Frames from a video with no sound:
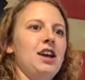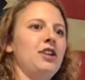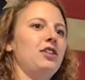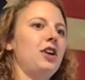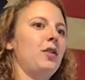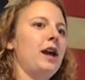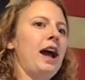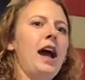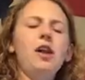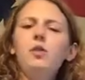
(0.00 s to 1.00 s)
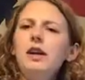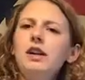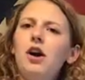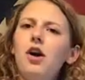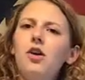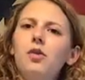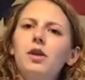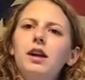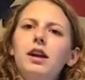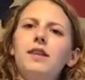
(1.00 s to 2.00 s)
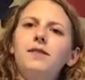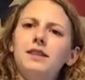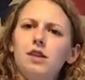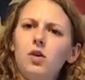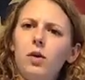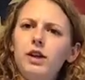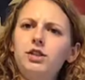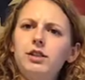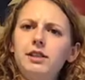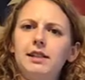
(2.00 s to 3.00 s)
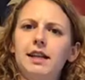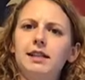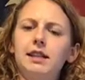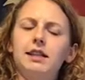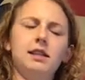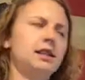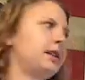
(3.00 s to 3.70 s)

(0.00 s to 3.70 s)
So how do we know if it's a question sentence?